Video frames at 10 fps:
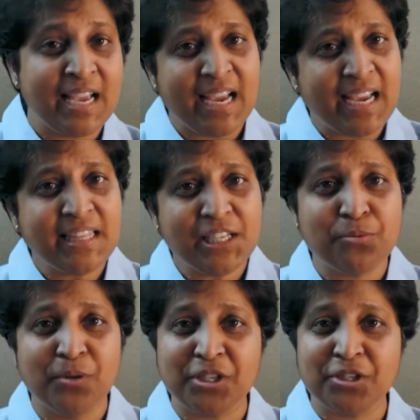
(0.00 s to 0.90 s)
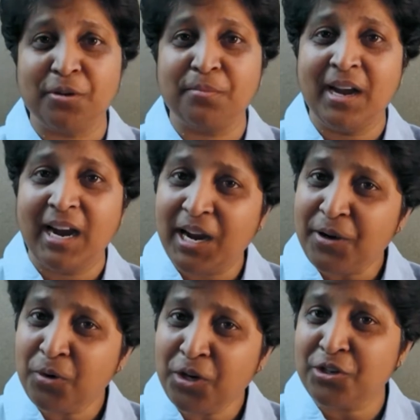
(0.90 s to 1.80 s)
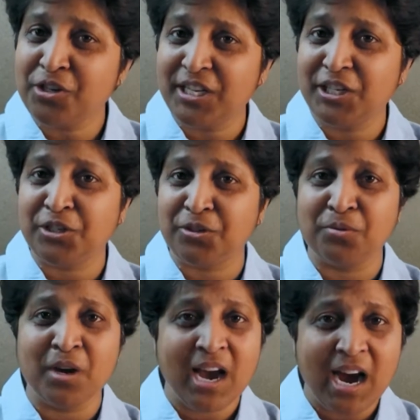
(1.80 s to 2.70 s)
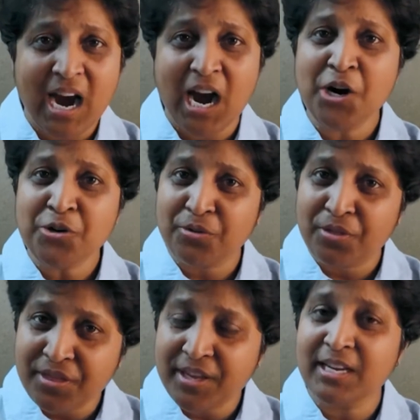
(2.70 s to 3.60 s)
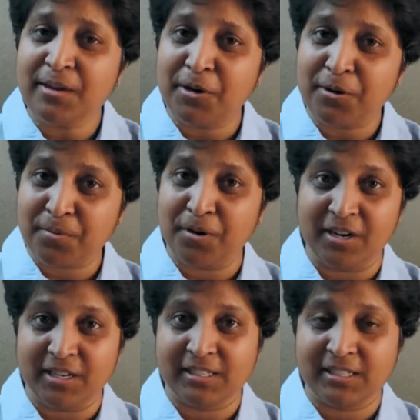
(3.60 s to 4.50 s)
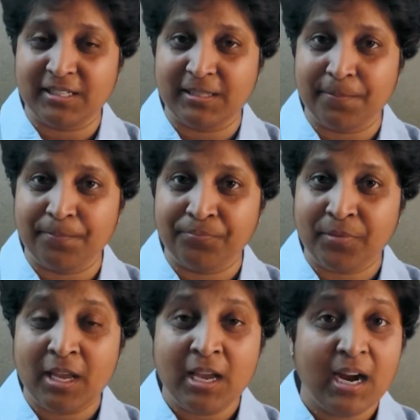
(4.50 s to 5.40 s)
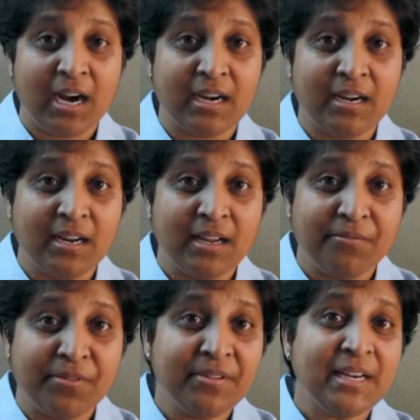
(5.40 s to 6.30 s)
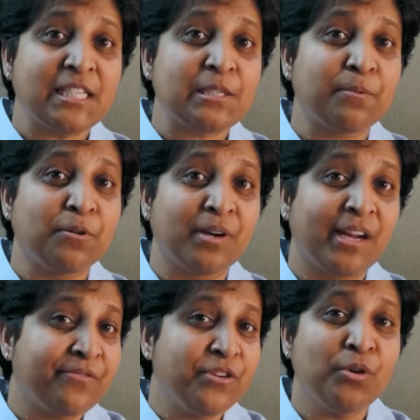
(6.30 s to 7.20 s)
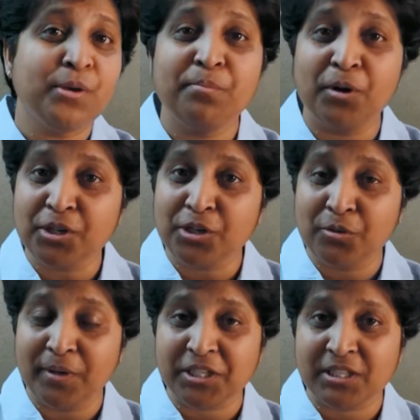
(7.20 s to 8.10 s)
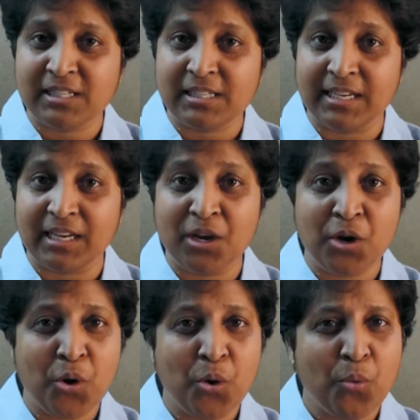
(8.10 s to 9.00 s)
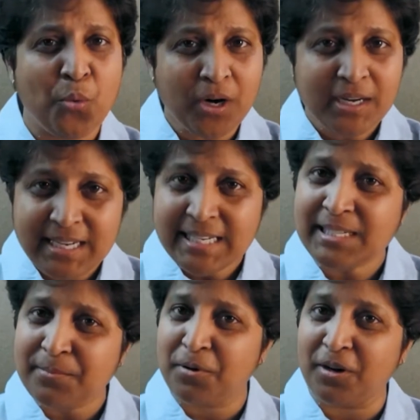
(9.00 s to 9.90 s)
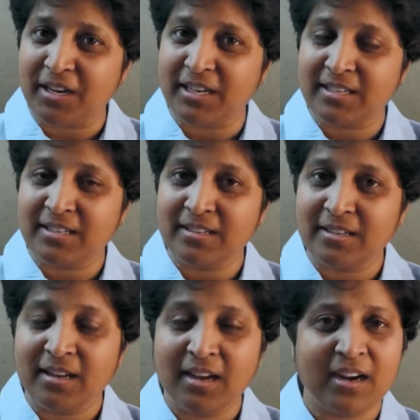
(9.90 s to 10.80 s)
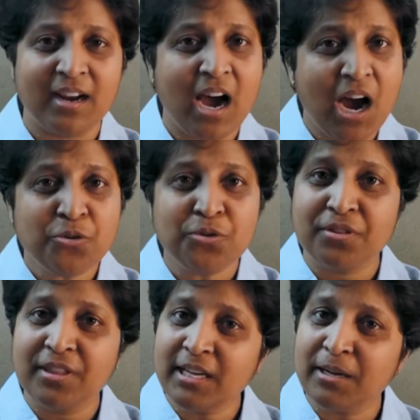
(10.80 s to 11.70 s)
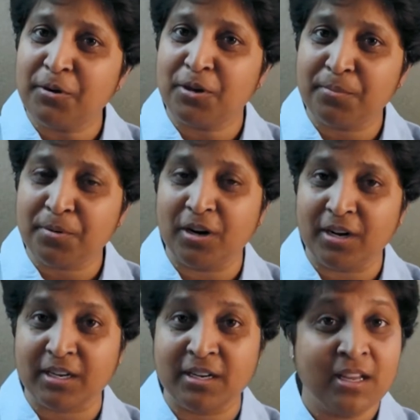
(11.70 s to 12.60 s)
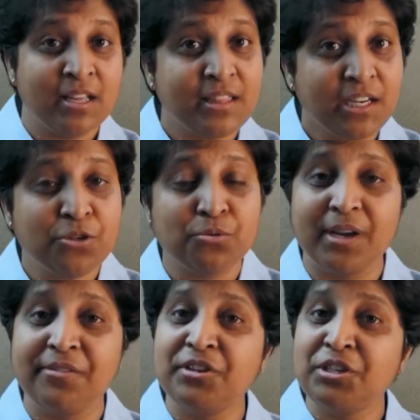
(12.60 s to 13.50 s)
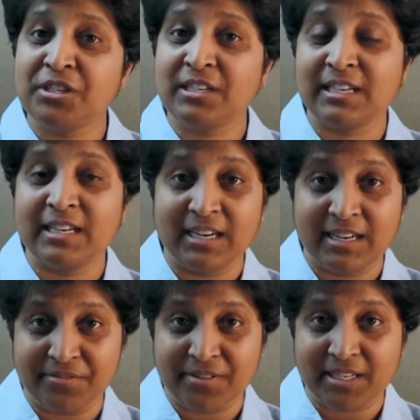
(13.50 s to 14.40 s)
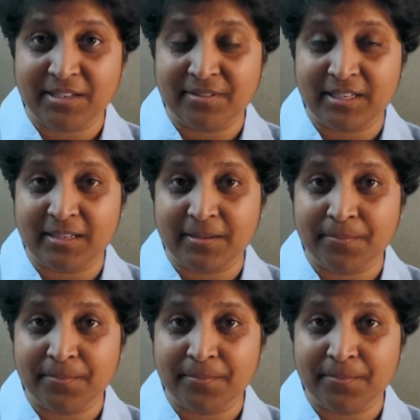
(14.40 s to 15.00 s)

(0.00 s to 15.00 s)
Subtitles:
In this workshop, I want to teach you how to think about products. And we will explore a few important questions like, what is a product? And how to think about a product that too efficiently and effectively,